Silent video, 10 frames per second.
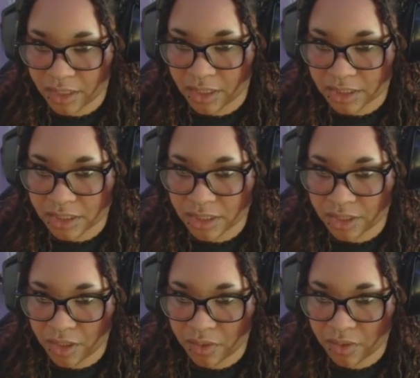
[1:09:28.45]
And this is
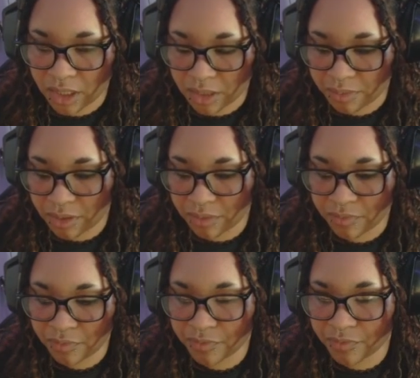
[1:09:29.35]
gonna go up
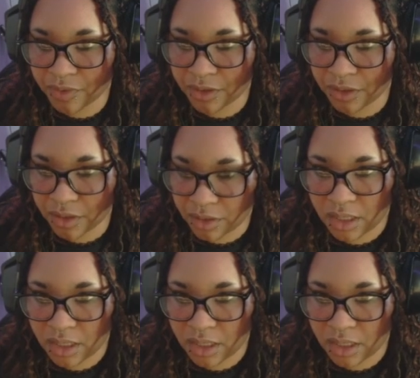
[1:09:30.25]
even further,